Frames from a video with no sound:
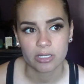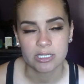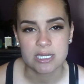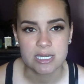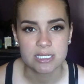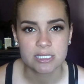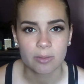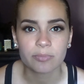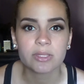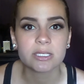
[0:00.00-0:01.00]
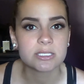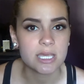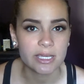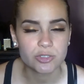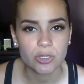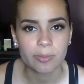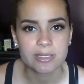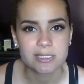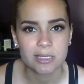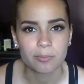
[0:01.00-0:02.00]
need something to hydrate my skin,